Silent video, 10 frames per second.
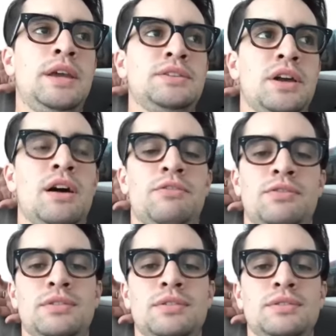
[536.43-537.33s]
Days
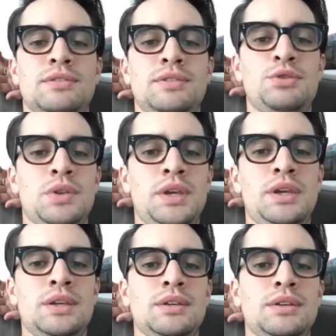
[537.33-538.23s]
off,
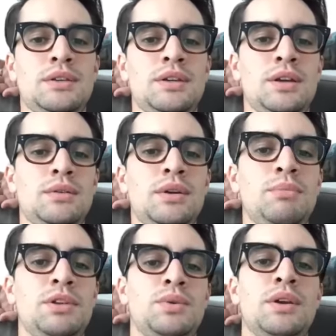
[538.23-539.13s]
usually, you know,
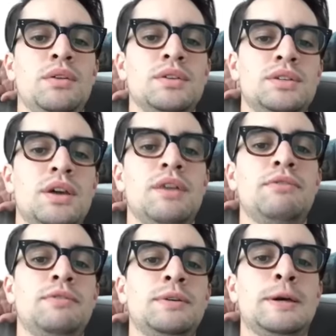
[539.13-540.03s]
in between all the
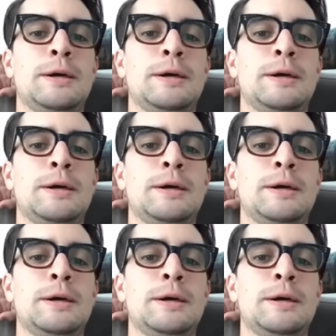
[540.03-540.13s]
stuff.